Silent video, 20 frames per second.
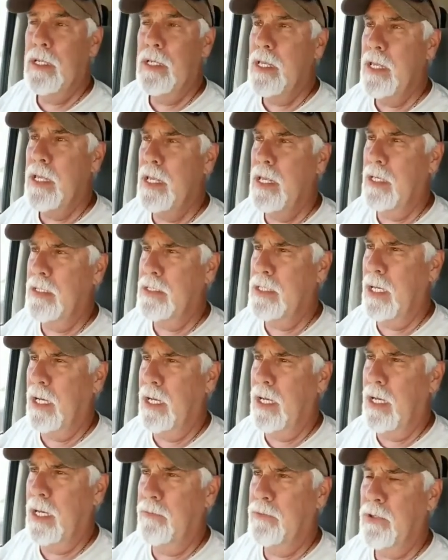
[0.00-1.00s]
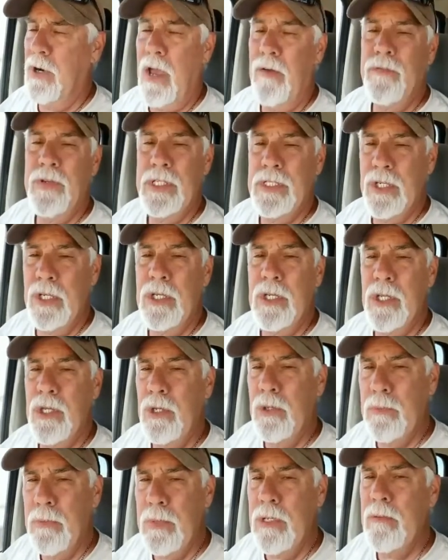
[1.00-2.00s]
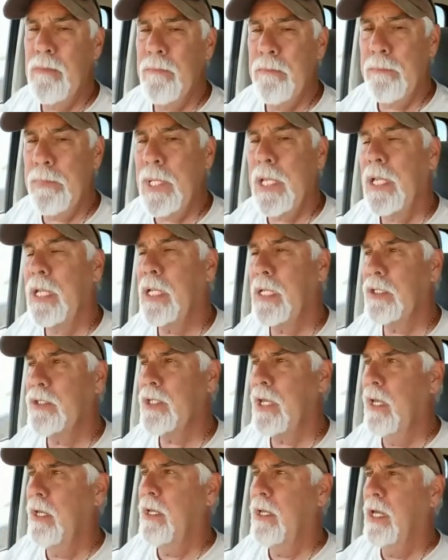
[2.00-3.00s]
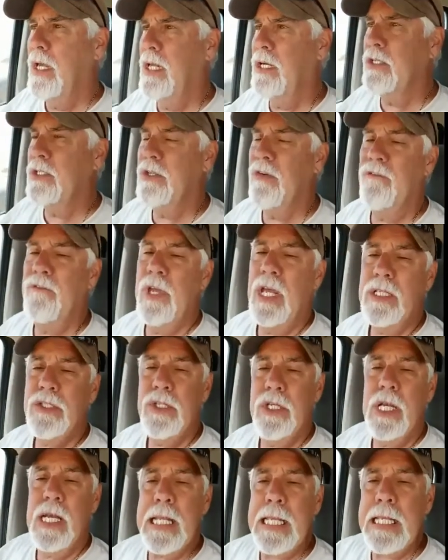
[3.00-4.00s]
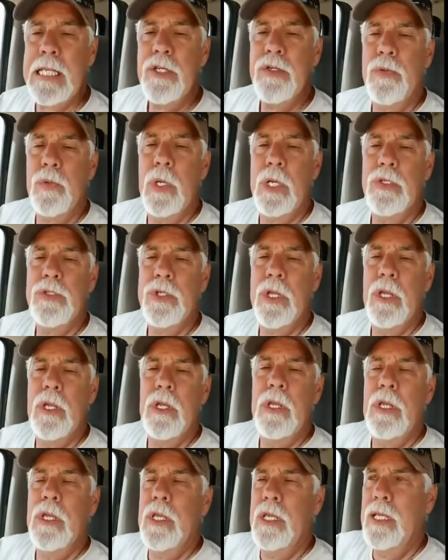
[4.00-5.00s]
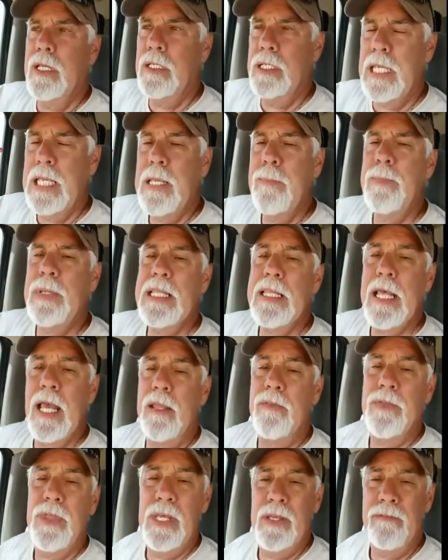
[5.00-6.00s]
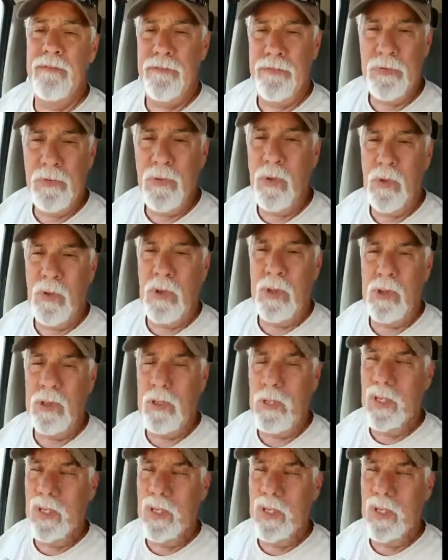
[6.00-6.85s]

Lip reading: It traffics in human beings, and there's a vested interest in keeping that thing full.